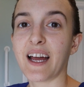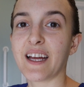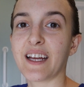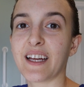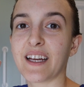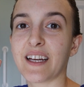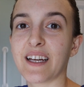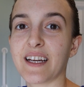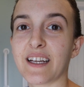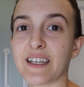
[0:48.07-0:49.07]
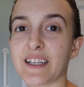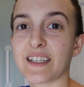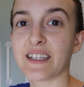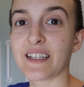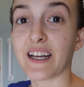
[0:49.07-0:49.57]

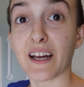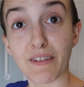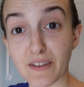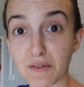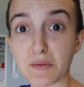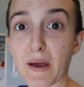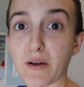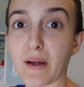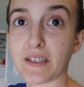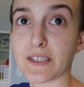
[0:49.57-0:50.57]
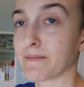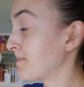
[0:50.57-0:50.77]
and I found some spider mites.